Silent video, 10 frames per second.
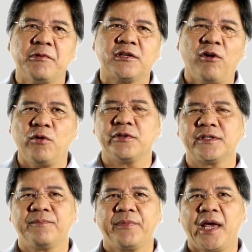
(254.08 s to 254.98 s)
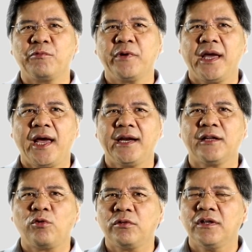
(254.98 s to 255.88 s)
was launched and we had a
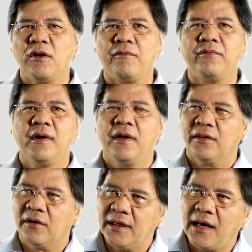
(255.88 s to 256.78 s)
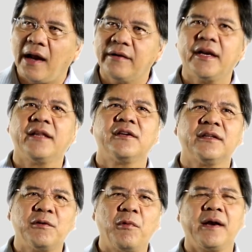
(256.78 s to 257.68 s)
total of
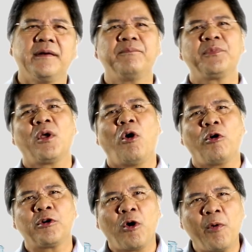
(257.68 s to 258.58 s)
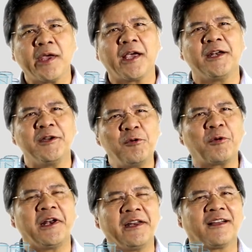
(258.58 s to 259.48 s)
331 ongoing and new
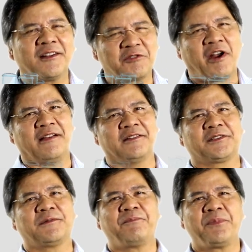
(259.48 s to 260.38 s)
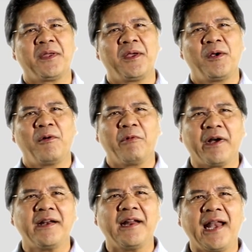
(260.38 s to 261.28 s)
clinical trials. We
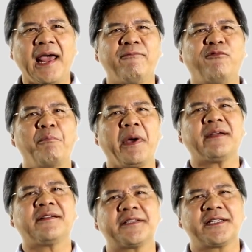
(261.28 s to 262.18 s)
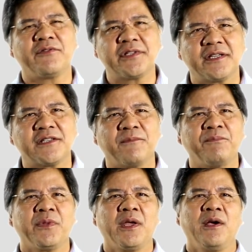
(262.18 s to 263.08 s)
ran a lab for medical services,
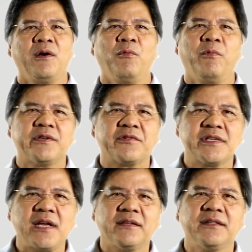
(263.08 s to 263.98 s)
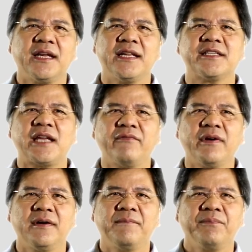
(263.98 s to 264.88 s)
which resulted in
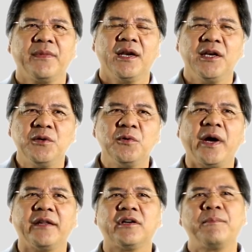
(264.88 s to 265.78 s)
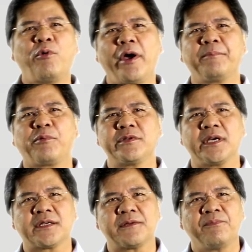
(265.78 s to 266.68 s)
seven new entry point
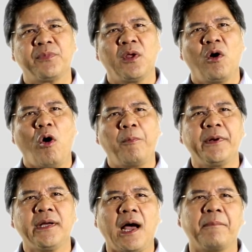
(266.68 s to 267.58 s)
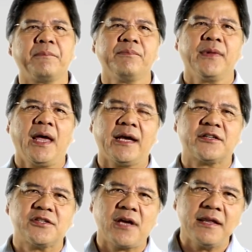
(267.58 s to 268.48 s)
projects, opening up
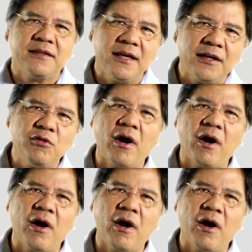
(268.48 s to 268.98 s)
exciting new